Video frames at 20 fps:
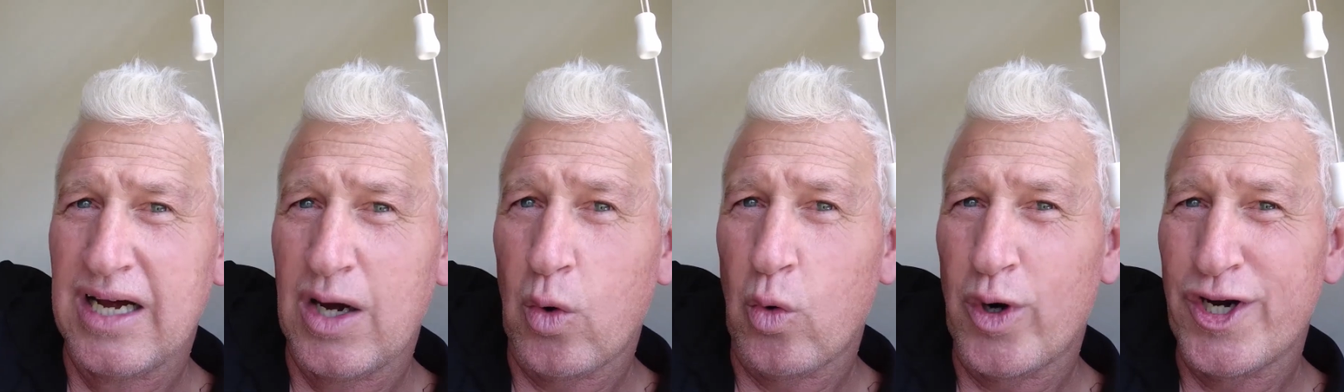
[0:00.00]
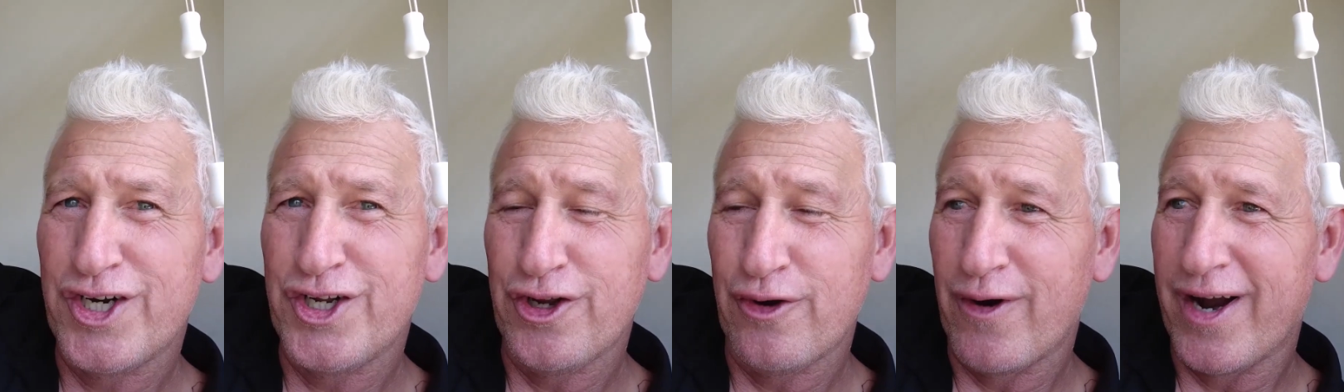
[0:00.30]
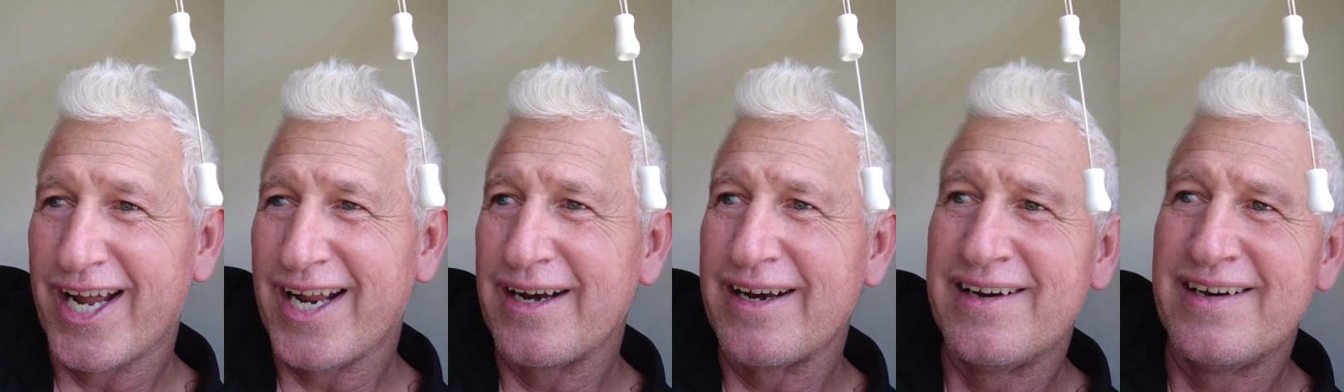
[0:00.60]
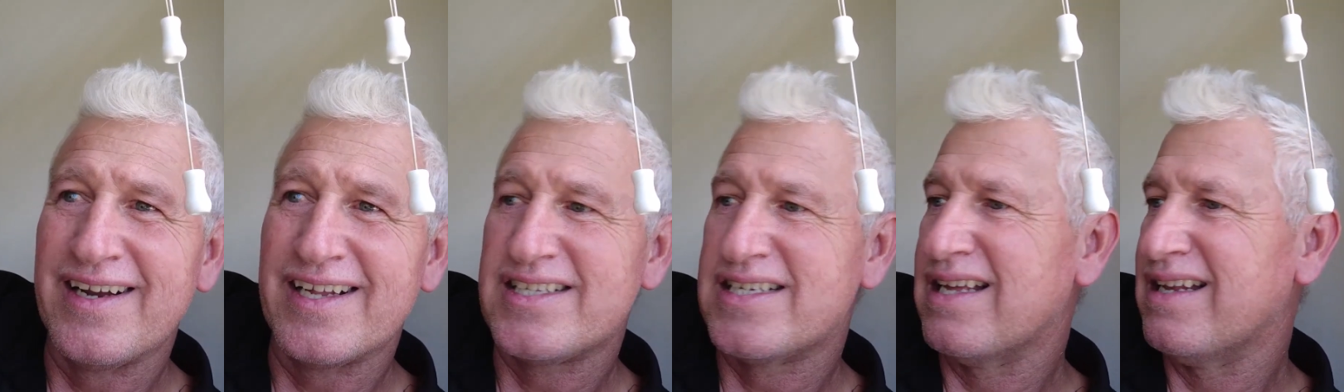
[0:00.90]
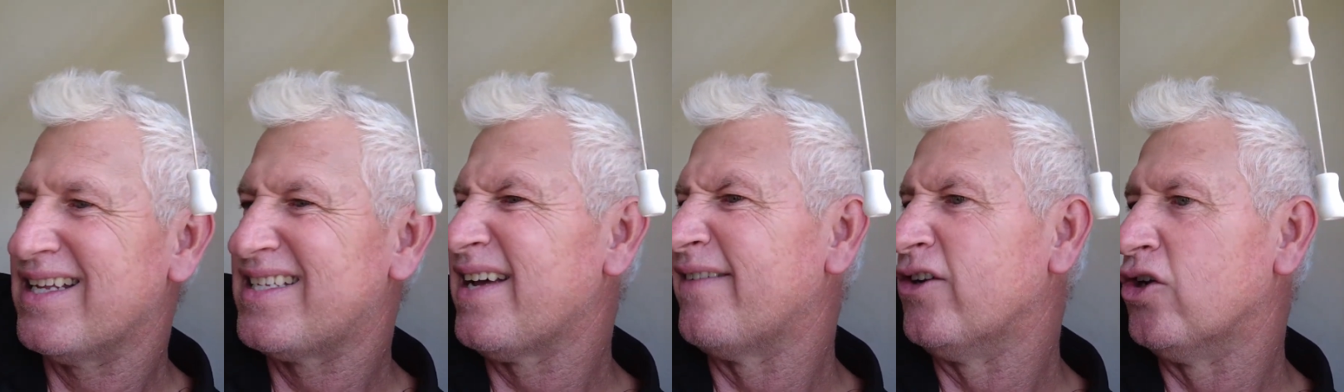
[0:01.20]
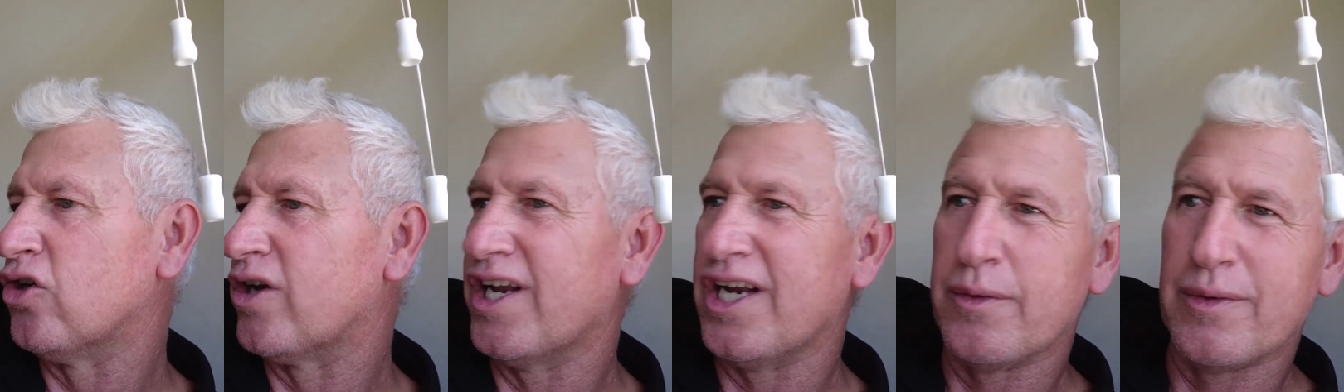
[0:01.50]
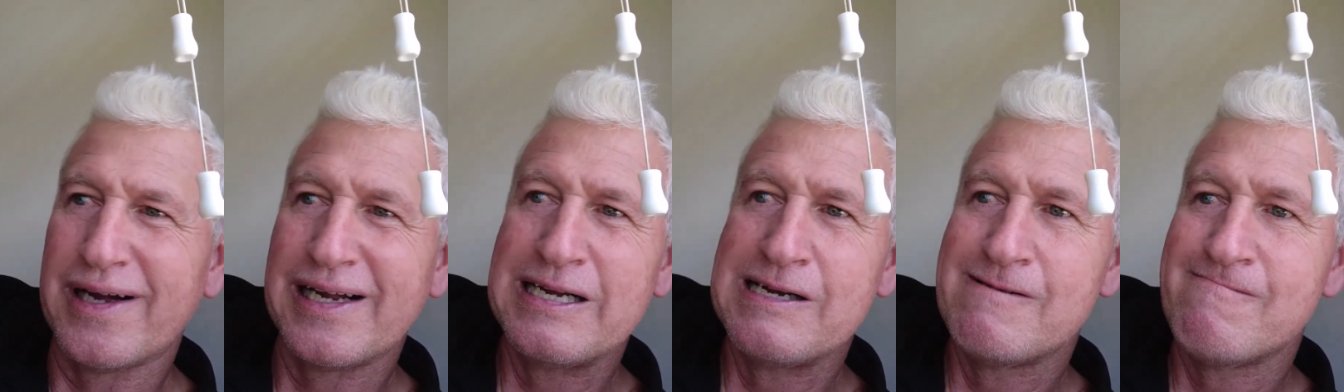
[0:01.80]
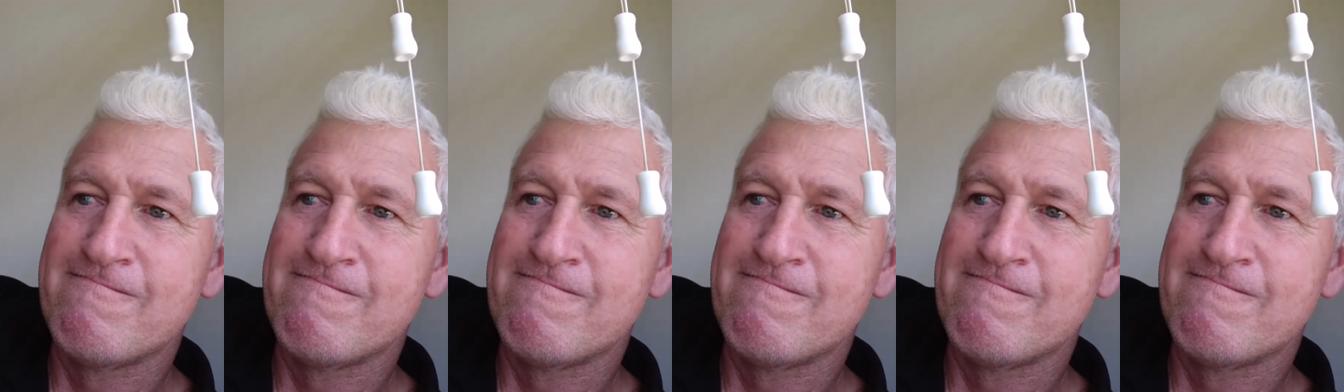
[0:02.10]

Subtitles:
What do you reckon? Let's have a look anyway.